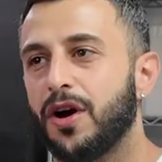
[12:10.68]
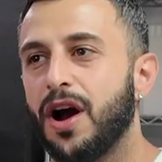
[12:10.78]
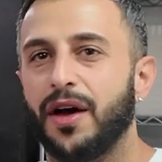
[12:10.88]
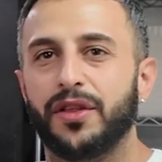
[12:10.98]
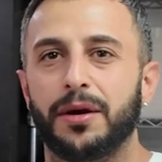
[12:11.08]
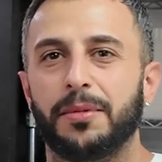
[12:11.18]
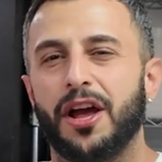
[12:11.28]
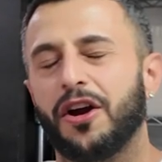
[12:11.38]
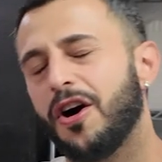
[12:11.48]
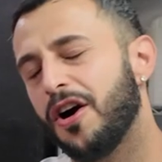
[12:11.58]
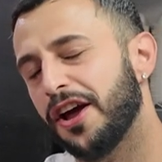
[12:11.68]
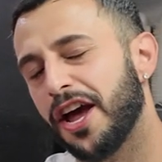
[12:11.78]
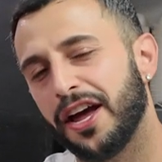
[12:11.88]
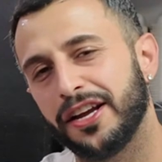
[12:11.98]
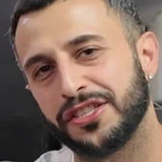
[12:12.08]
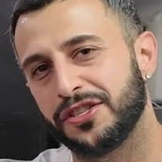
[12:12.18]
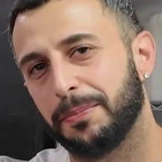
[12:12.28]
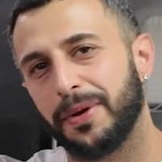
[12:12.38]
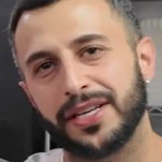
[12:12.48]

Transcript: go out there and be like, oh yeah, he's the